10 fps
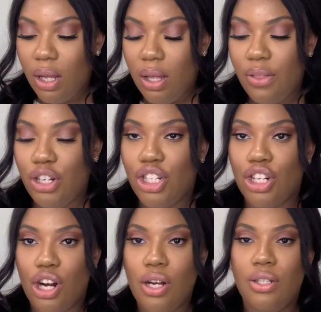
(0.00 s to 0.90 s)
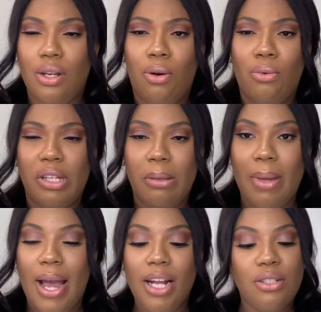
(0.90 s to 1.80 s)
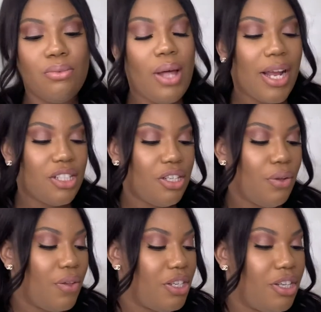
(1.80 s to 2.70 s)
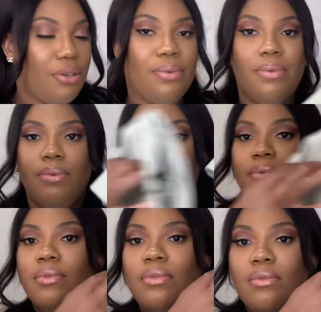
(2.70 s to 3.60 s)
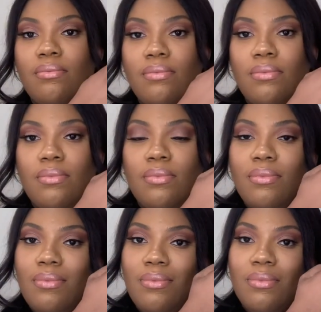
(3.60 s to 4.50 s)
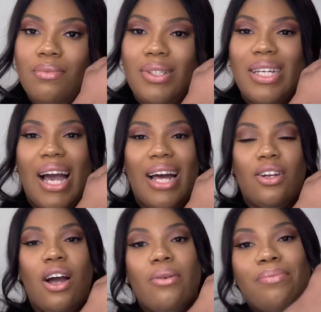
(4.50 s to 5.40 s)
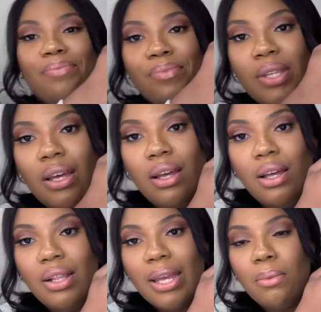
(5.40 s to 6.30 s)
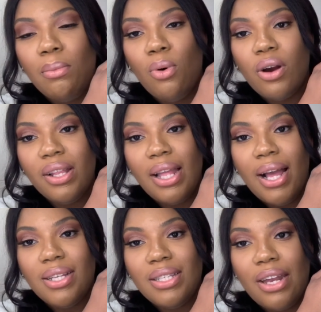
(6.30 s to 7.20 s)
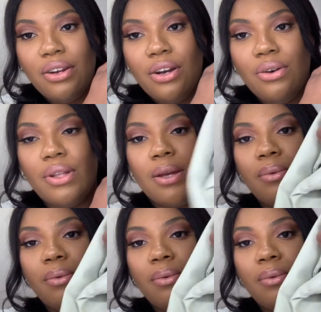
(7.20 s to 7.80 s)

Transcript: the shirt don't really match. Well, actually, no, they do. Mm, yeah, not like more or less. I don't know. Like,